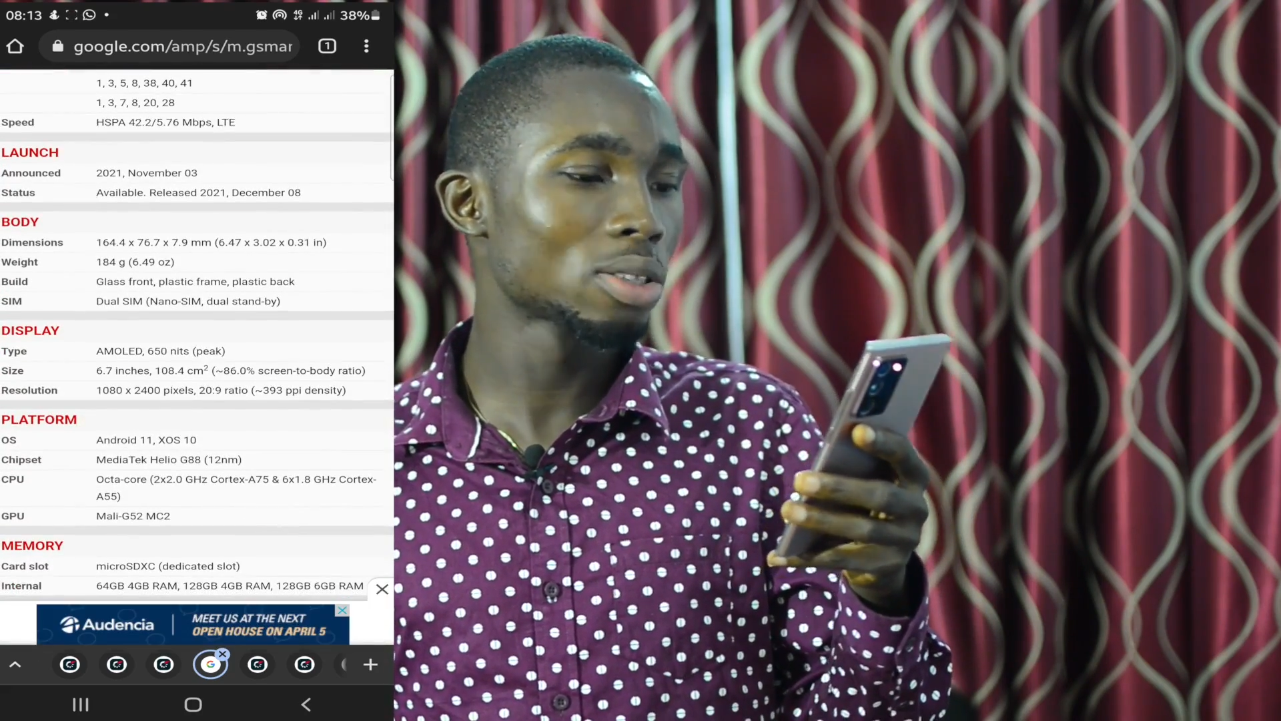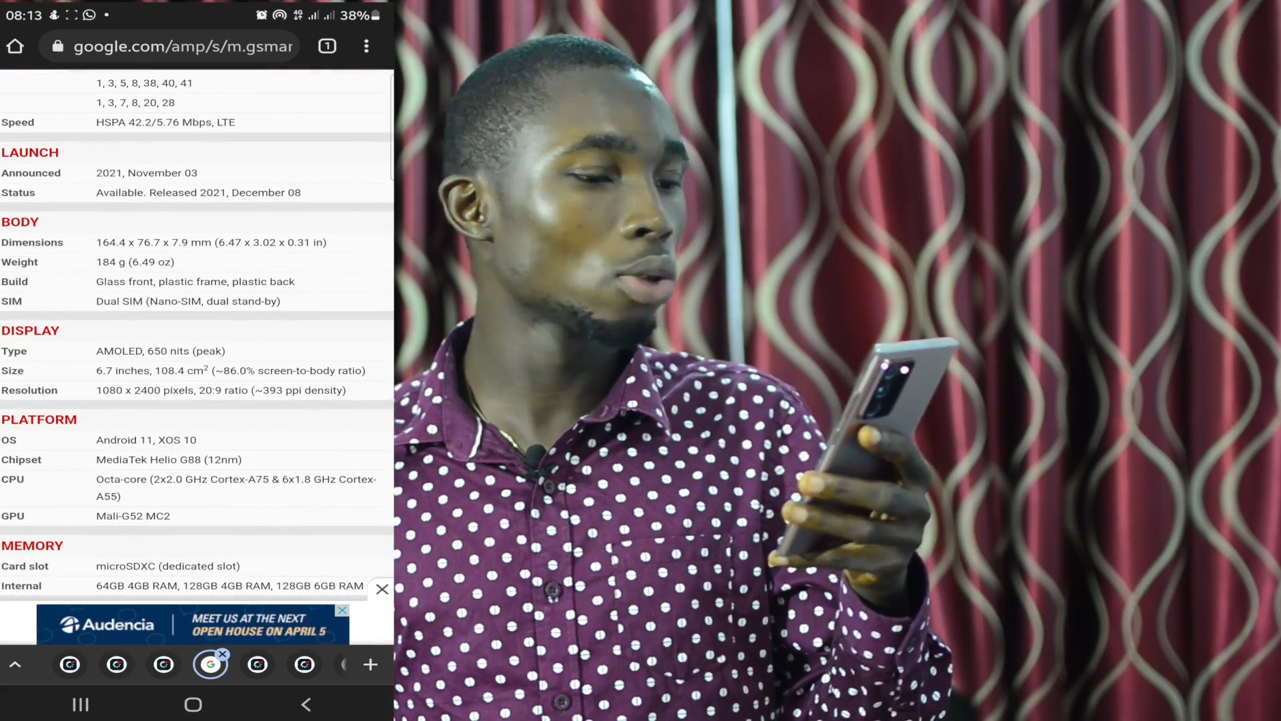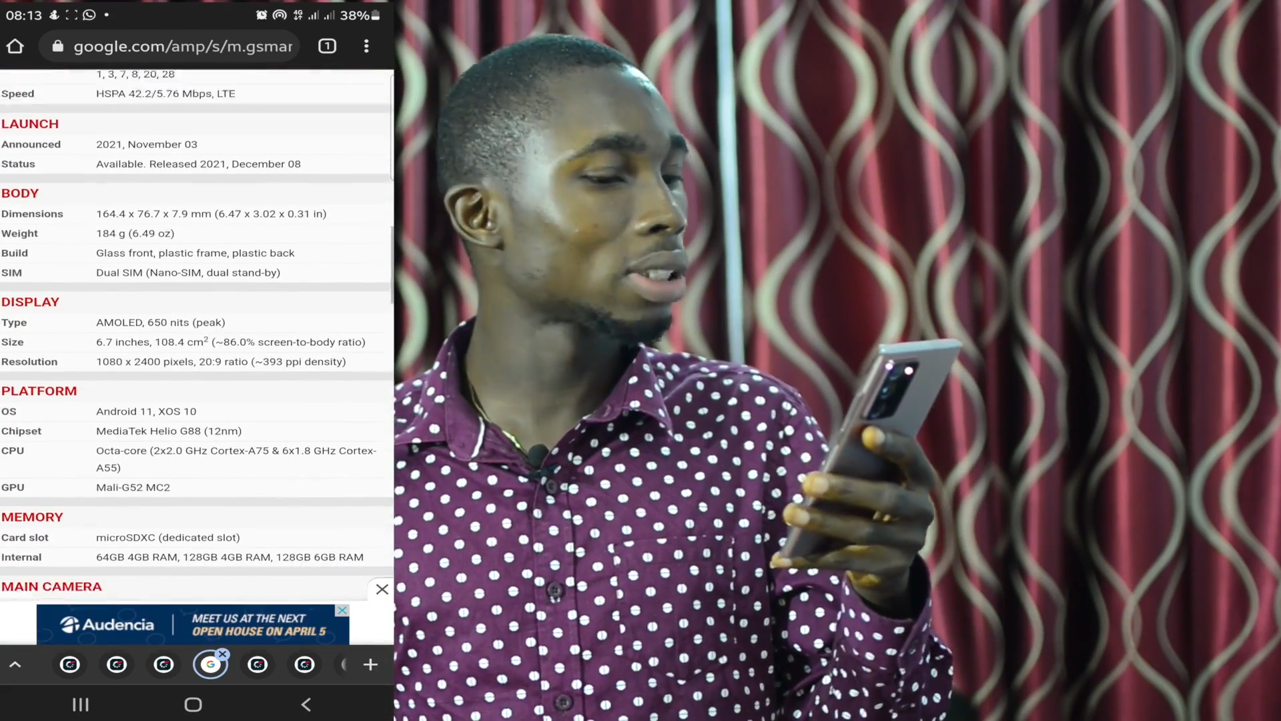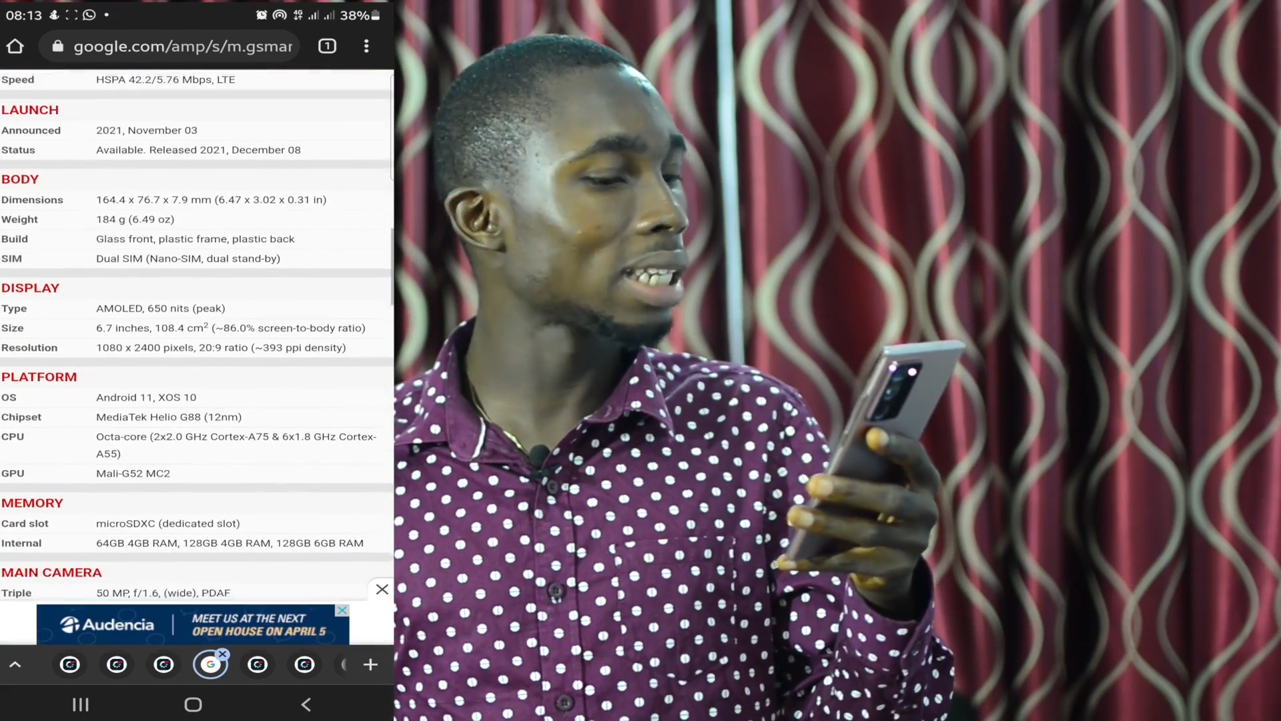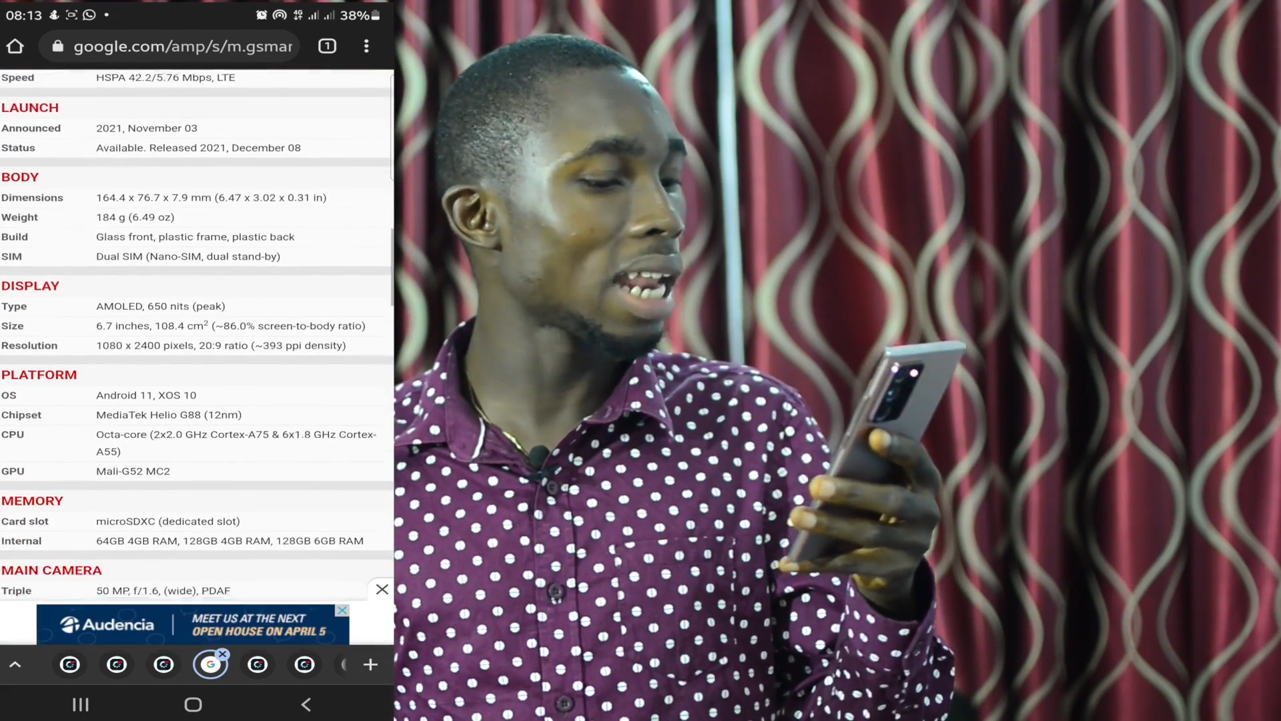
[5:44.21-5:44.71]

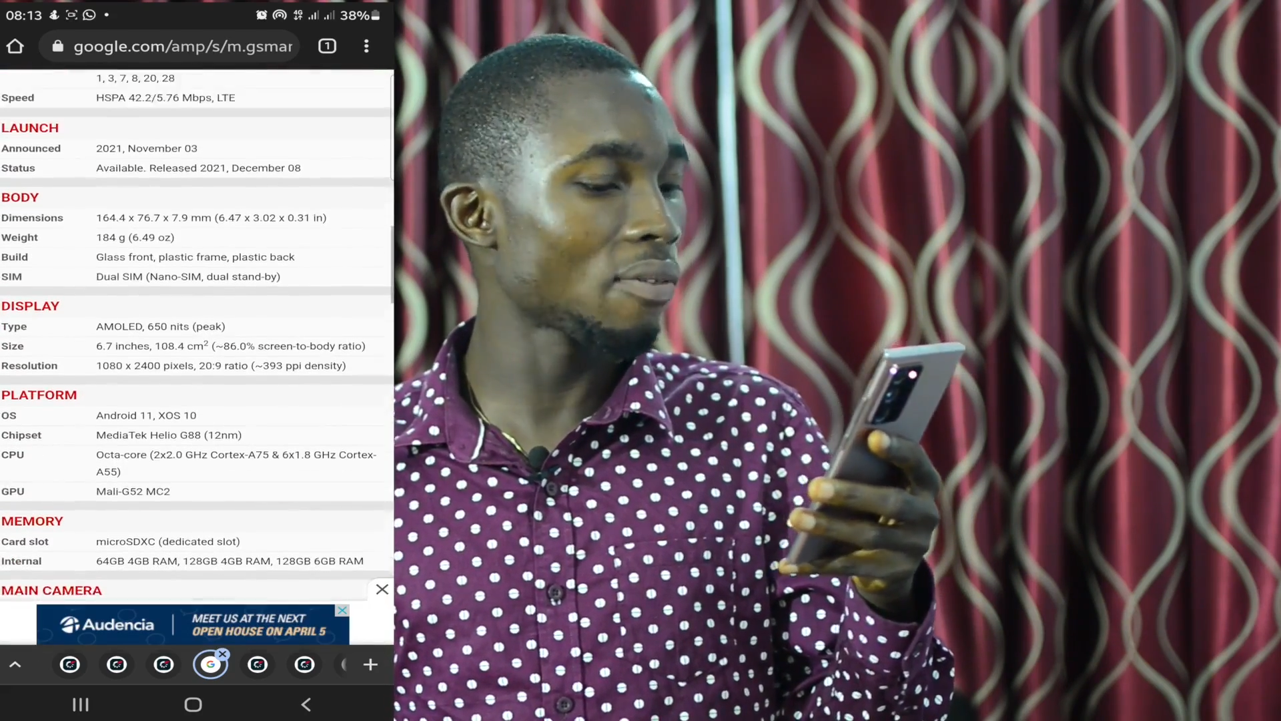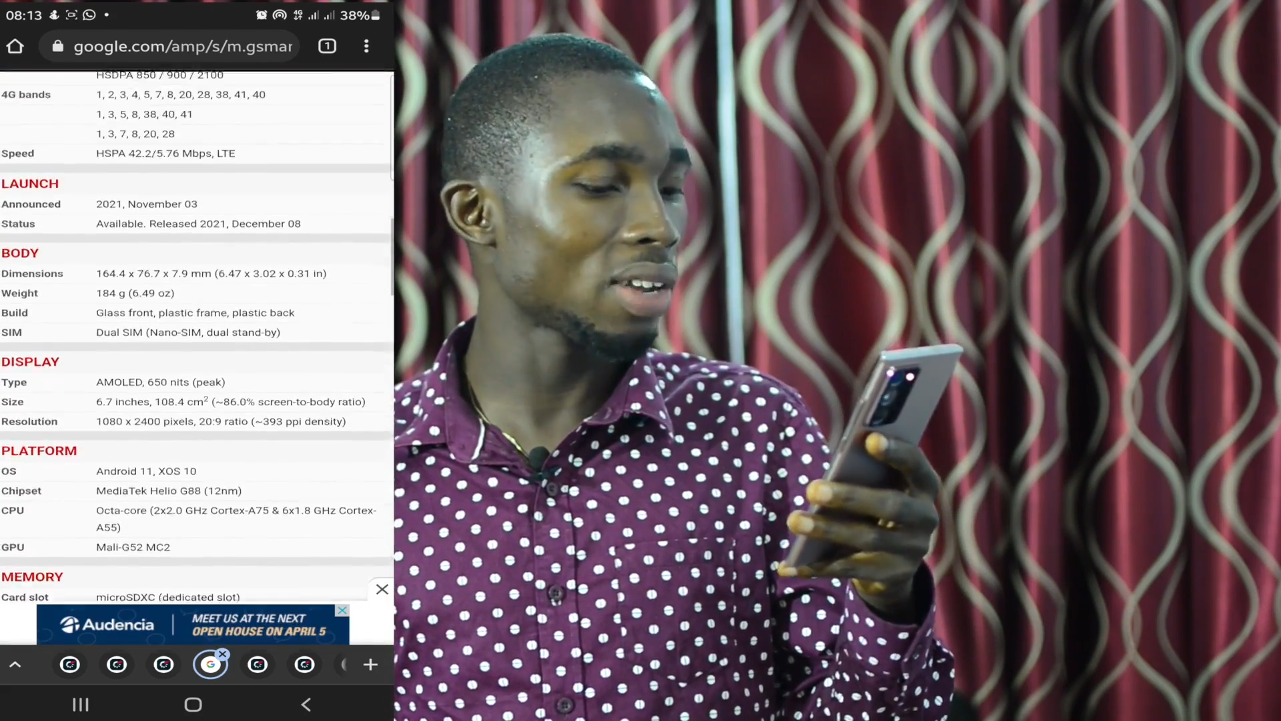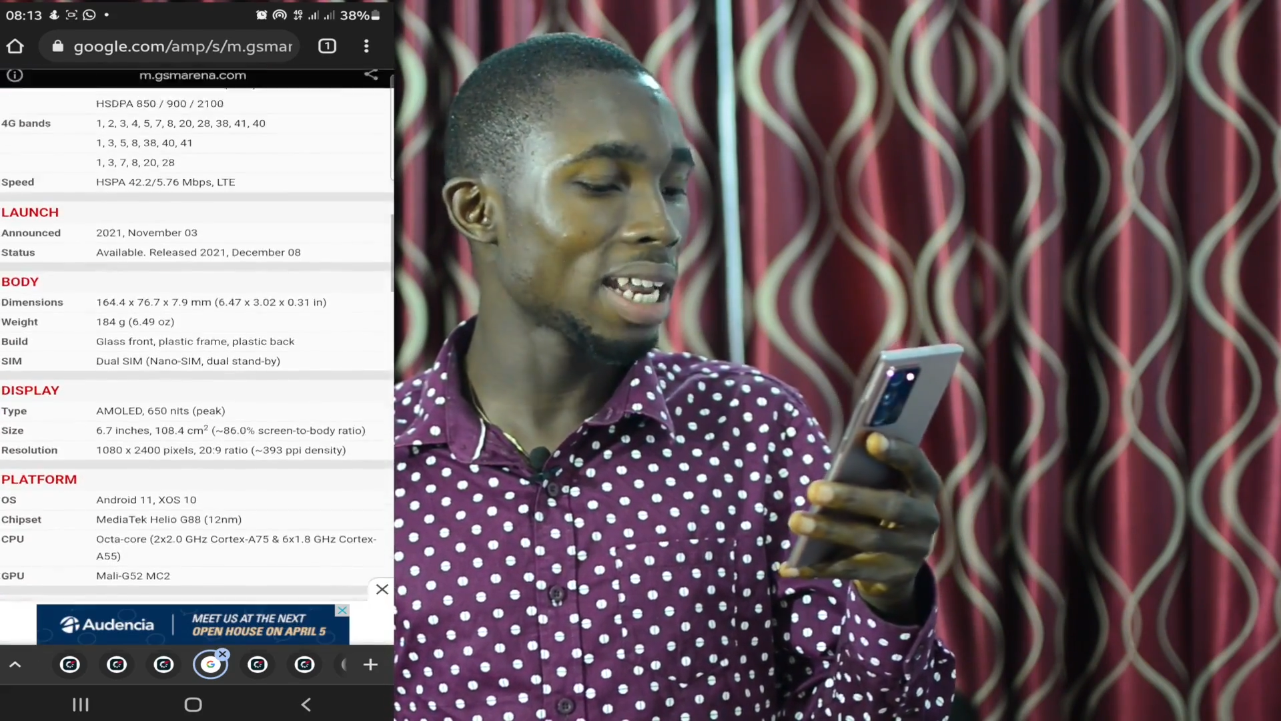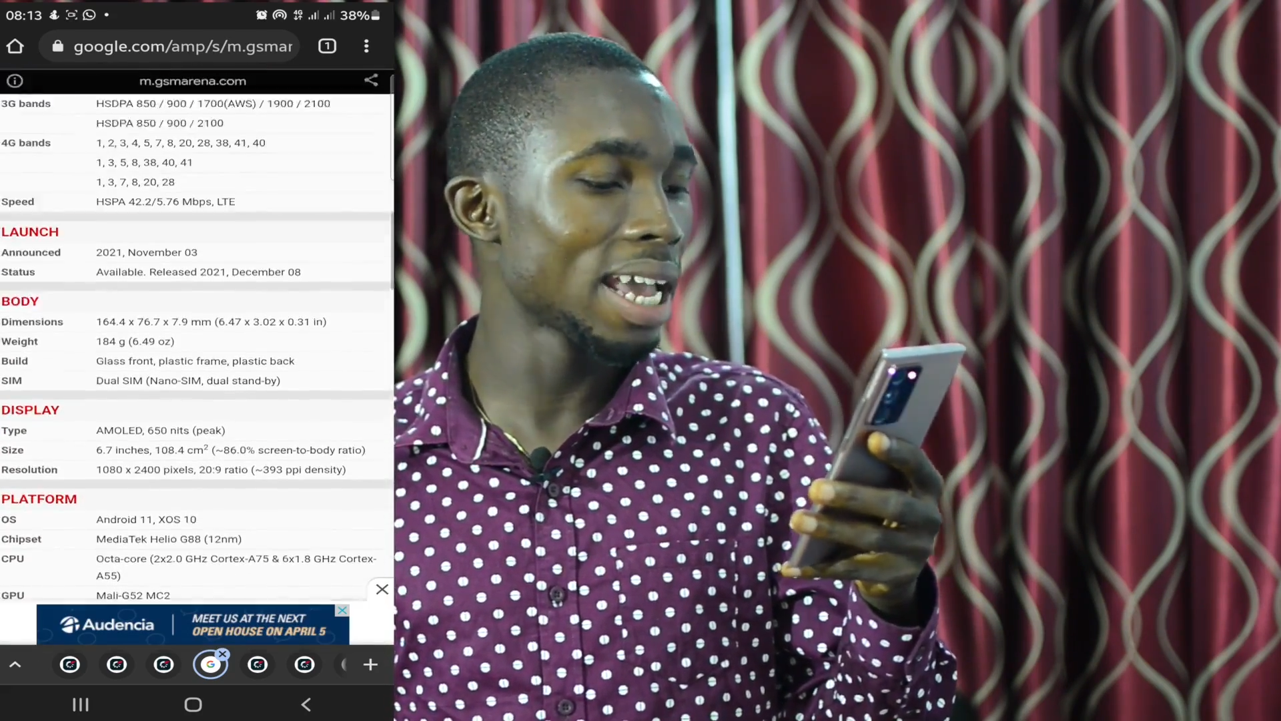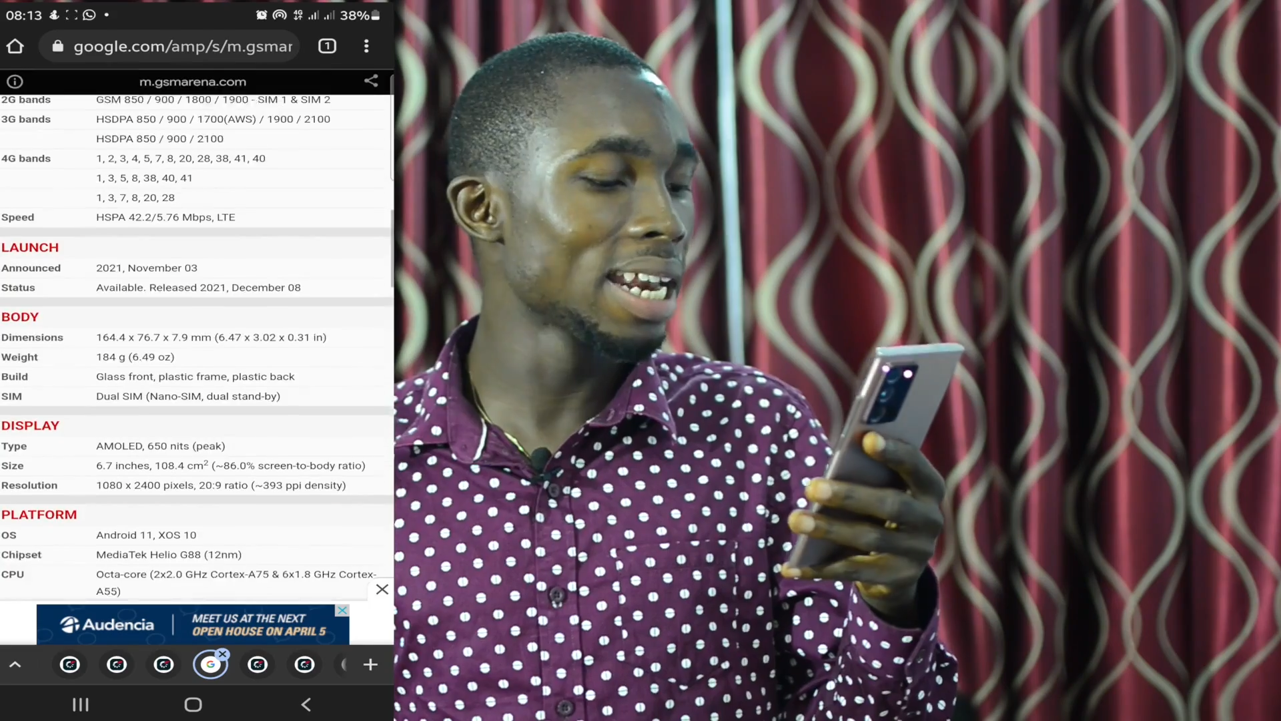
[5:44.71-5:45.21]
Note
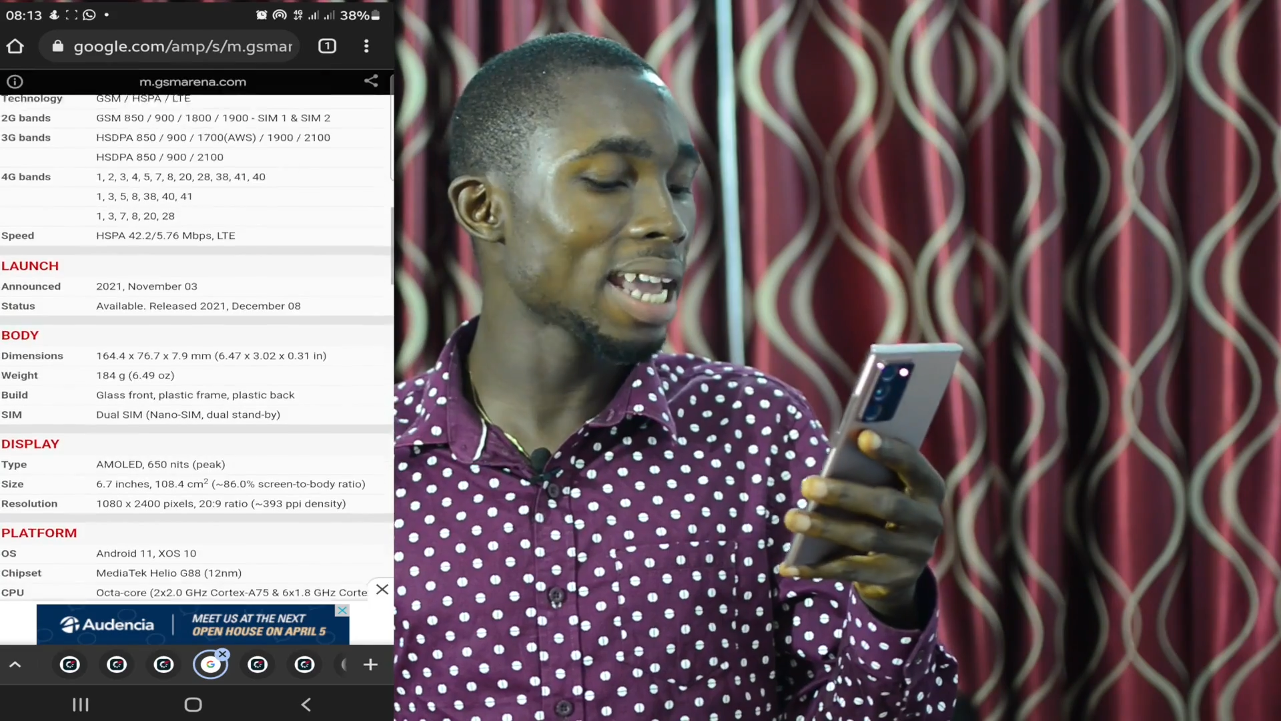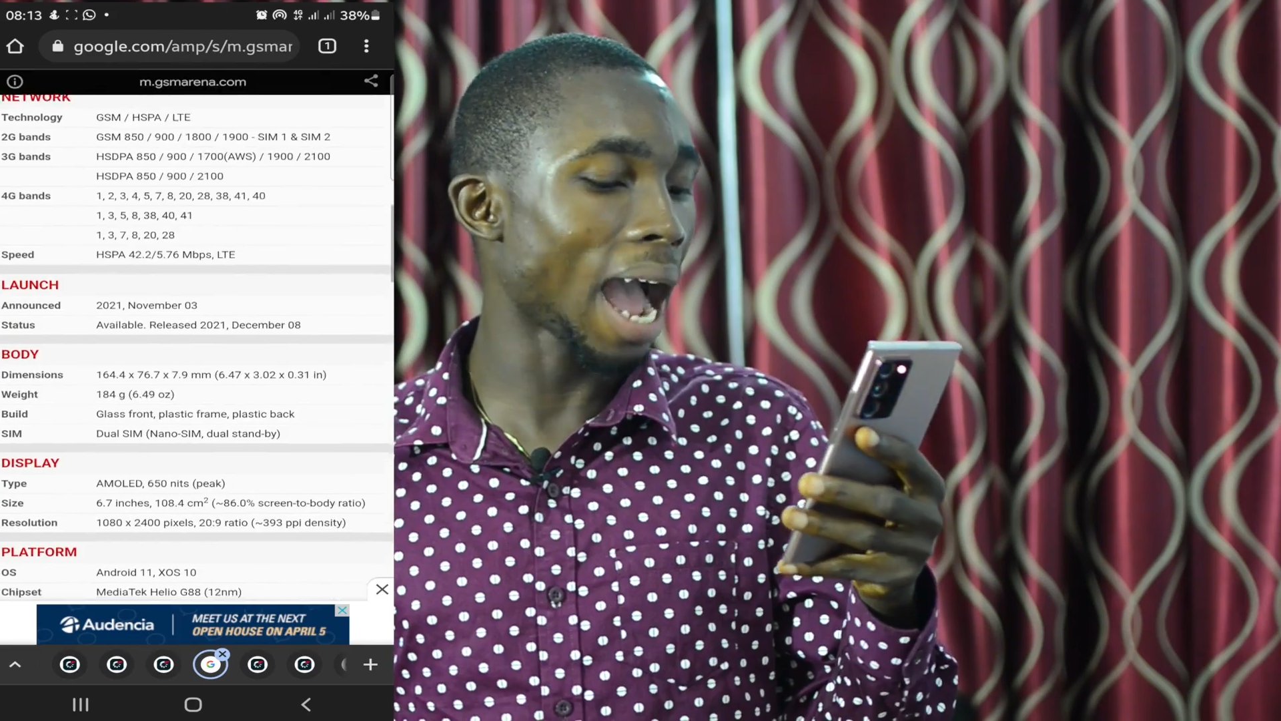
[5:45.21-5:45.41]
11 any